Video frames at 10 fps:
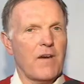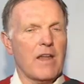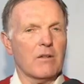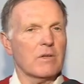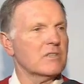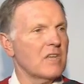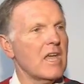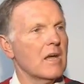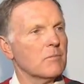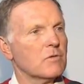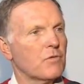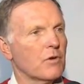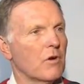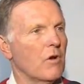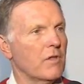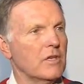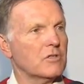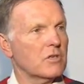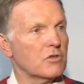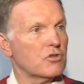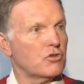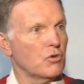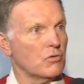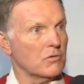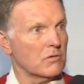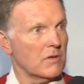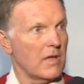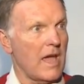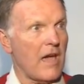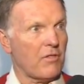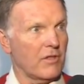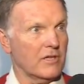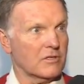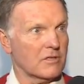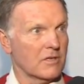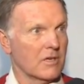final exams for all these student athletes.